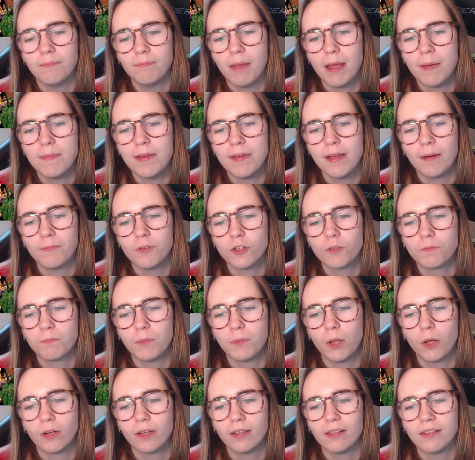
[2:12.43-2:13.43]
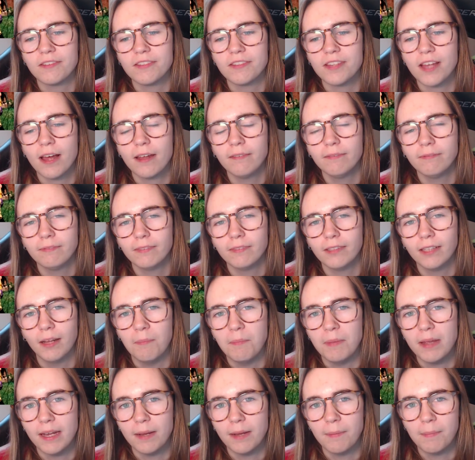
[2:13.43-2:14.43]
Maybe I'm just blocking the sun
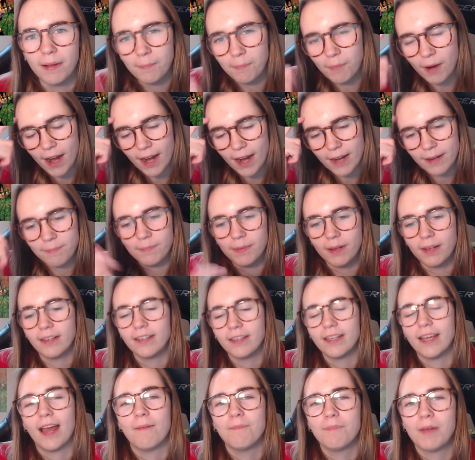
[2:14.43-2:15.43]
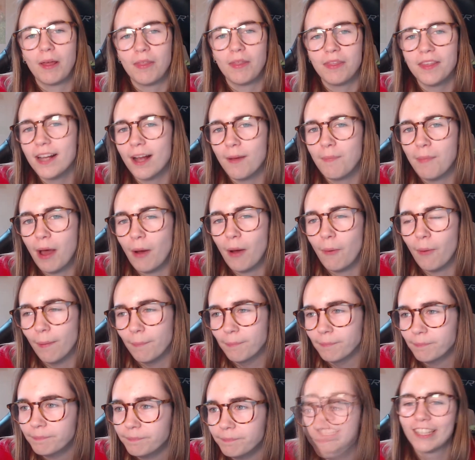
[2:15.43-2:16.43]
and being a big brain, but yeah, I think I'm that
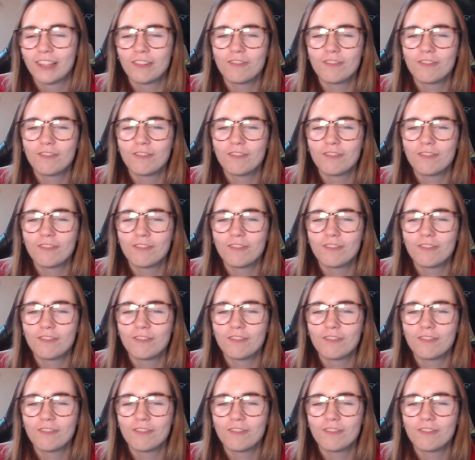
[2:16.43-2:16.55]
one.